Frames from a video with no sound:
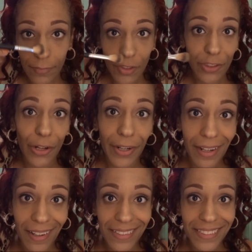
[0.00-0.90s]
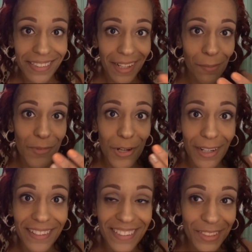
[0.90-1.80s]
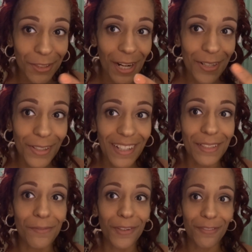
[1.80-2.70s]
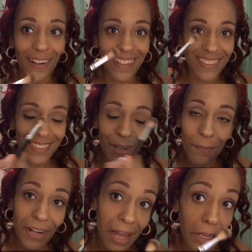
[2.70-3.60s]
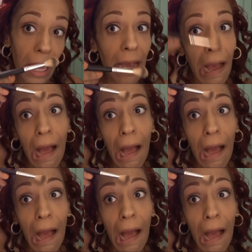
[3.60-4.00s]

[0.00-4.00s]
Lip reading: Sorry guys, I'm trying to look at the viewfinder so I'm not like